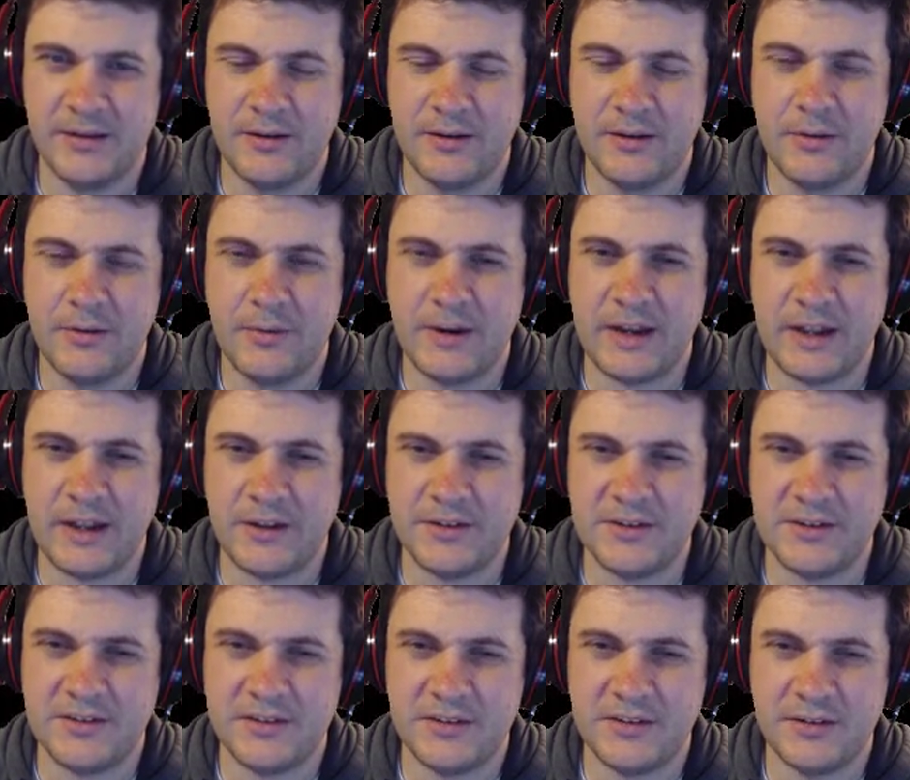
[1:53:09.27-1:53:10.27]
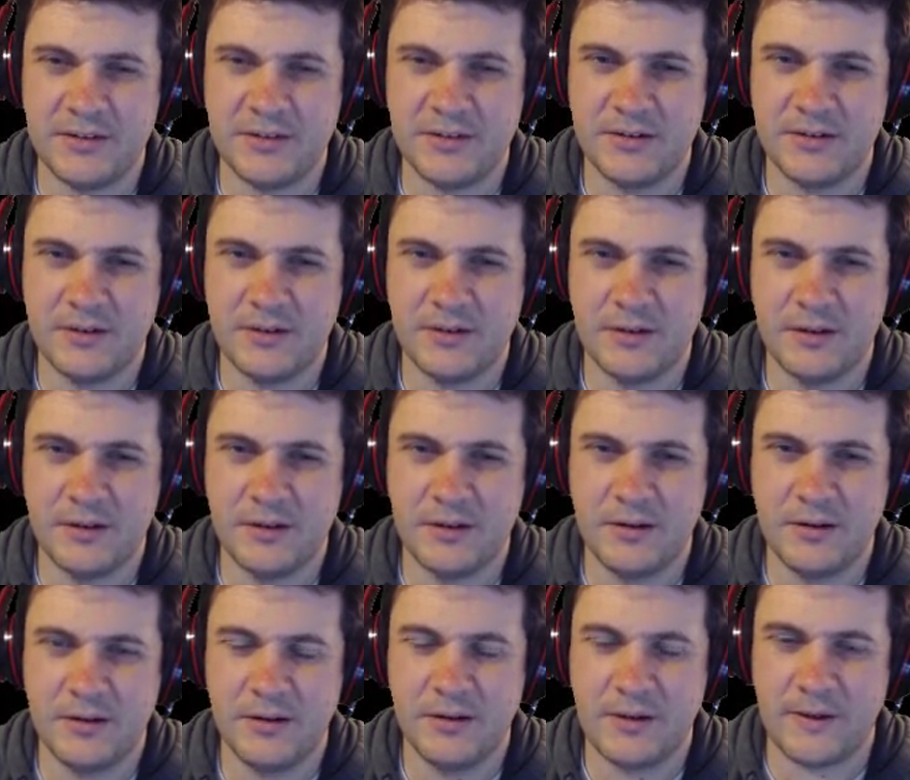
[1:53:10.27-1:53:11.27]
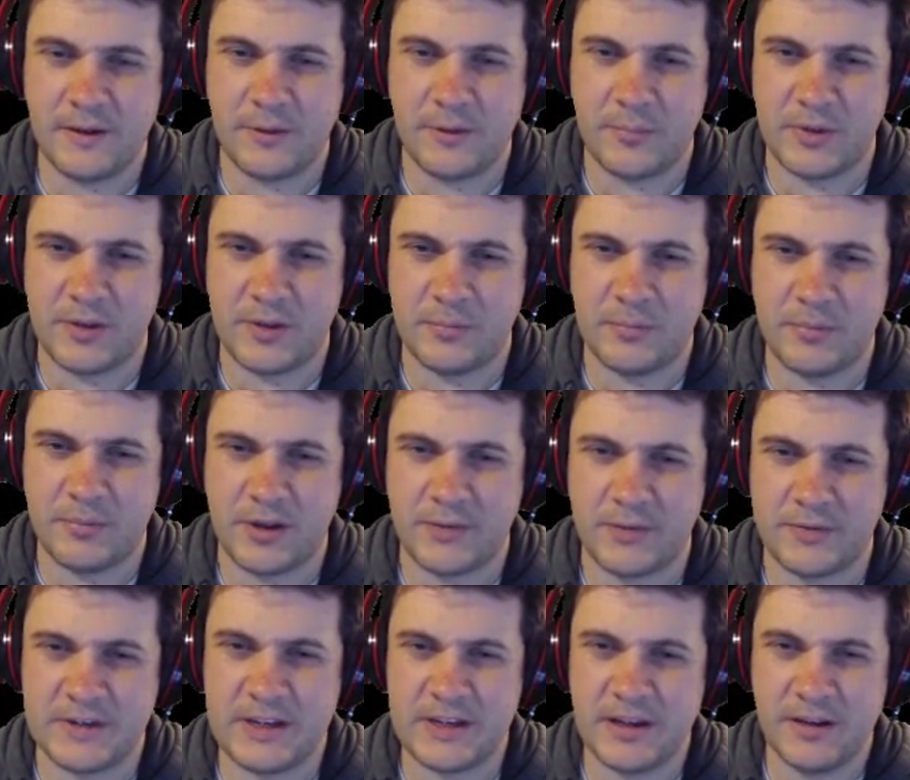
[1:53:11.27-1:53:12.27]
What else? A bit puffy.